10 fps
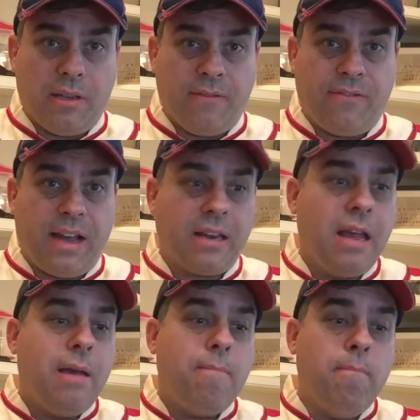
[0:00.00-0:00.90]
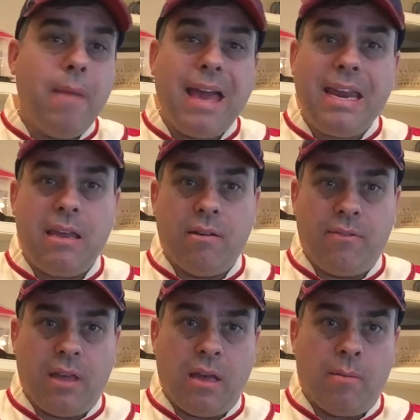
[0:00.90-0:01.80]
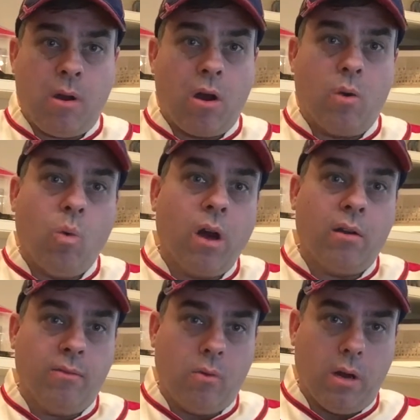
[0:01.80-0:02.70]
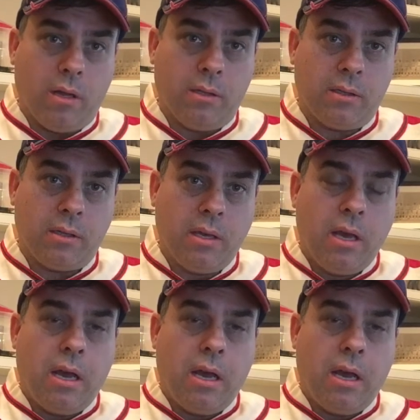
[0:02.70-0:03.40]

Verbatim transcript: In fact, many of them are one of ones,